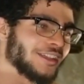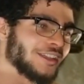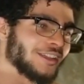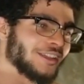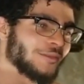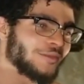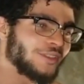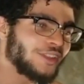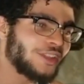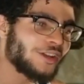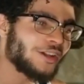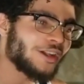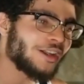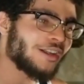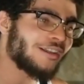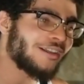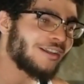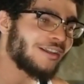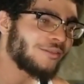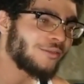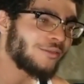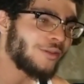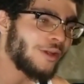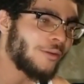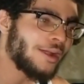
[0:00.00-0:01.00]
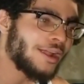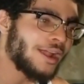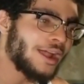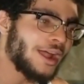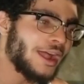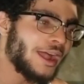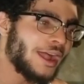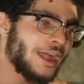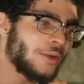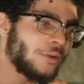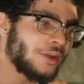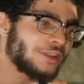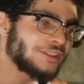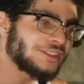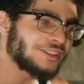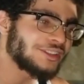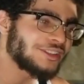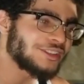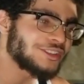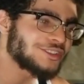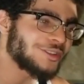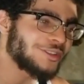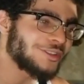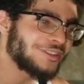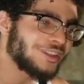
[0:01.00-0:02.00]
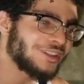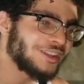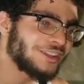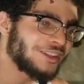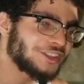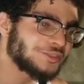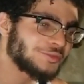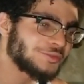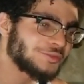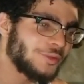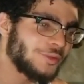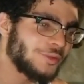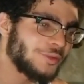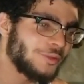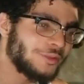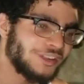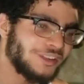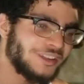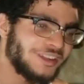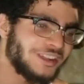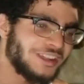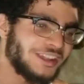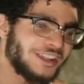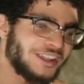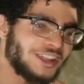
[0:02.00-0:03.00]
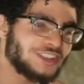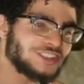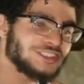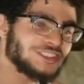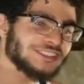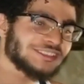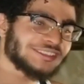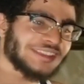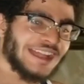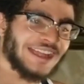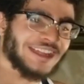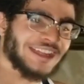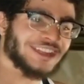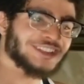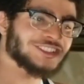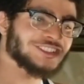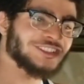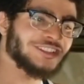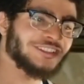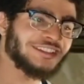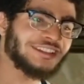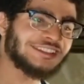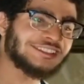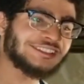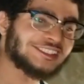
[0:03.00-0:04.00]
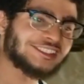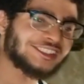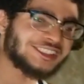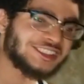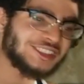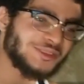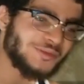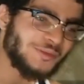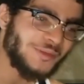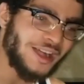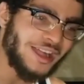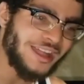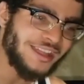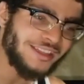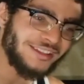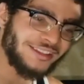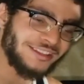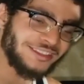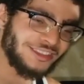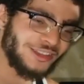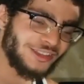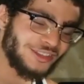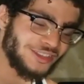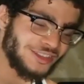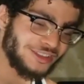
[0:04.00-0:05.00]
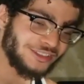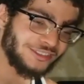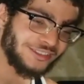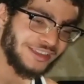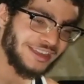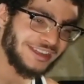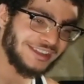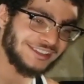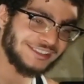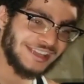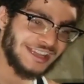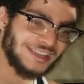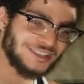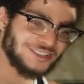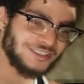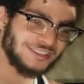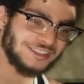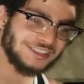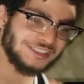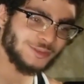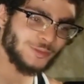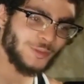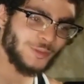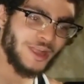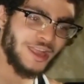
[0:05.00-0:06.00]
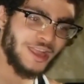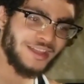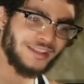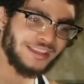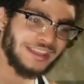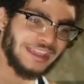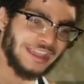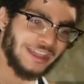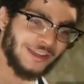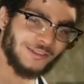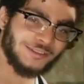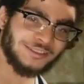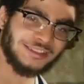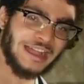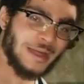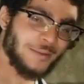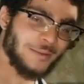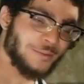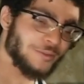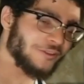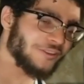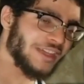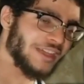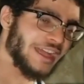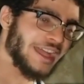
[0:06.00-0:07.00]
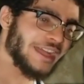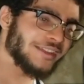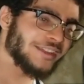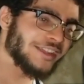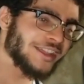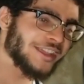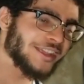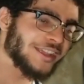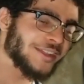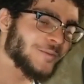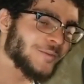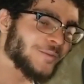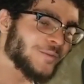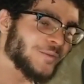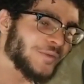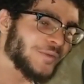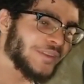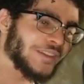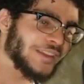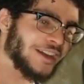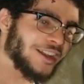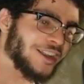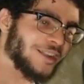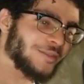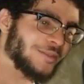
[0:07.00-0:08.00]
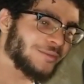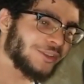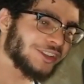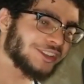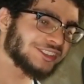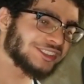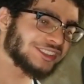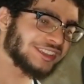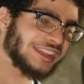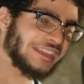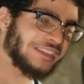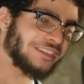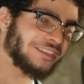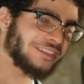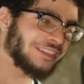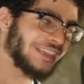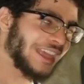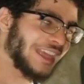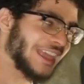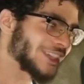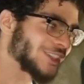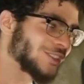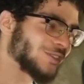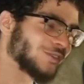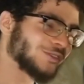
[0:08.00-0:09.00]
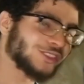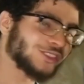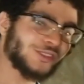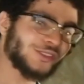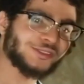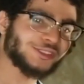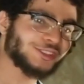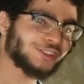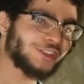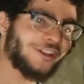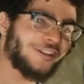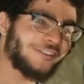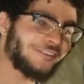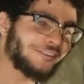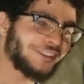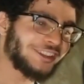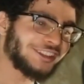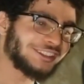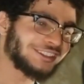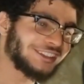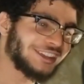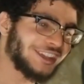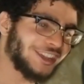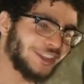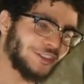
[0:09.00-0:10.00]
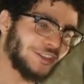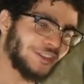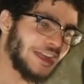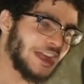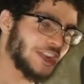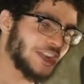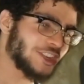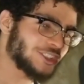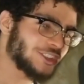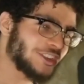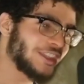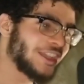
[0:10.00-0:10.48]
Theo, I wanted to show this moment here. She's actually smiling. The granny's actually smiling, and on top of that, her saying thank you so softly to Inuyasha.